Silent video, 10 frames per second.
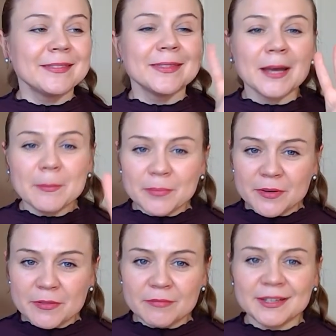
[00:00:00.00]

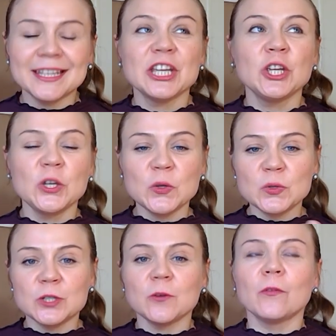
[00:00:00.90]
Number three,
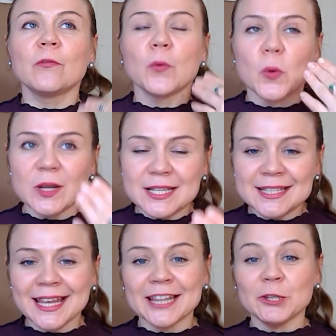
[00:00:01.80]
use your
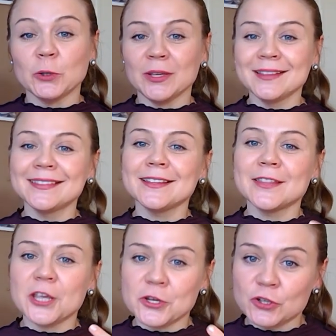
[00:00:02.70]
voice and your
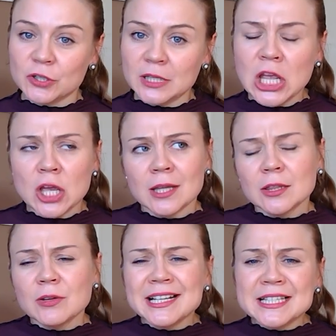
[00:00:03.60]
intonation
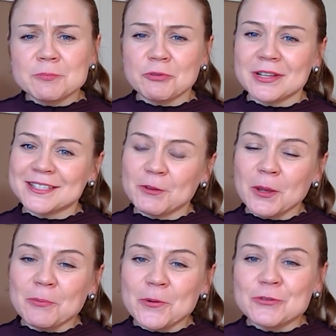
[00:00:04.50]
to express
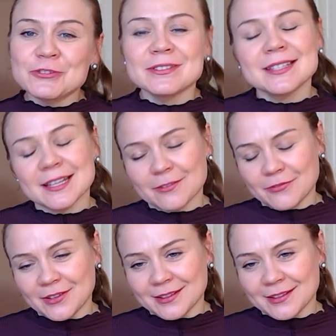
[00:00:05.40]
your emotions and